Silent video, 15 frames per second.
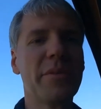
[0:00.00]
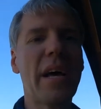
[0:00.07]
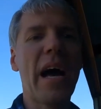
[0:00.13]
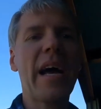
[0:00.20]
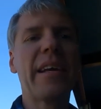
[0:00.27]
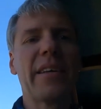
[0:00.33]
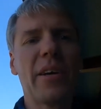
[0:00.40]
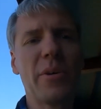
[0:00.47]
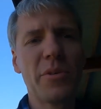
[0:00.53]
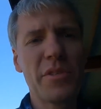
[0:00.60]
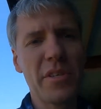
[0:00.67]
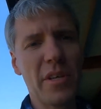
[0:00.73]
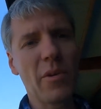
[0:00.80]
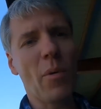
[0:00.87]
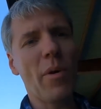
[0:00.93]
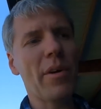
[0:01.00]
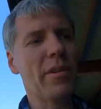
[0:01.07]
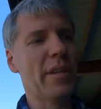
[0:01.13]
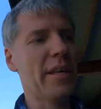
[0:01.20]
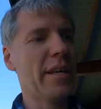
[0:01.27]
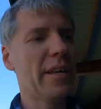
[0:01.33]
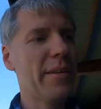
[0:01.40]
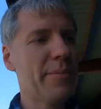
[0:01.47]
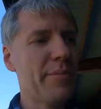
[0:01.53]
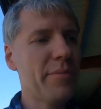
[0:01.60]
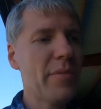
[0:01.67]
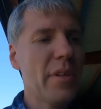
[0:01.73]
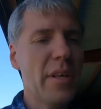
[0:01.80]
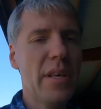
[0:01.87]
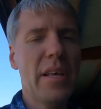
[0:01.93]
to diagnose an oil leak.
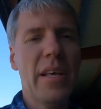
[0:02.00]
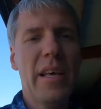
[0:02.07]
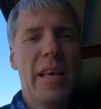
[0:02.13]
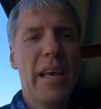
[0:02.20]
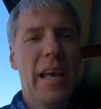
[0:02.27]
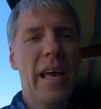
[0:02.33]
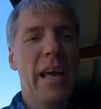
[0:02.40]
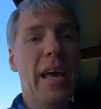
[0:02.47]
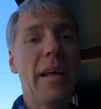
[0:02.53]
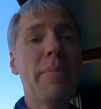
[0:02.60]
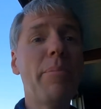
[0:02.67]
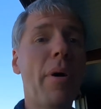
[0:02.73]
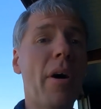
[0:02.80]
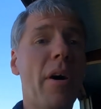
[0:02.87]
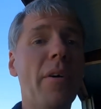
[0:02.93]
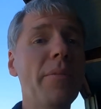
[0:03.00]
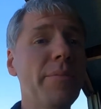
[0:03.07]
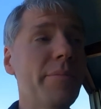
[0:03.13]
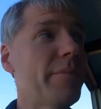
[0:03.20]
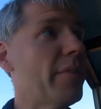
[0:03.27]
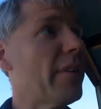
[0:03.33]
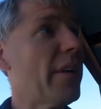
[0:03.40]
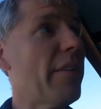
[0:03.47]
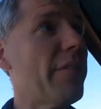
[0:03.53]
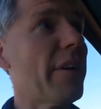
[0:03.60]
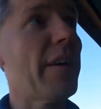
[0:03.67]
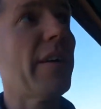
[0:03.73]
And Paul. And Paul. Yeah.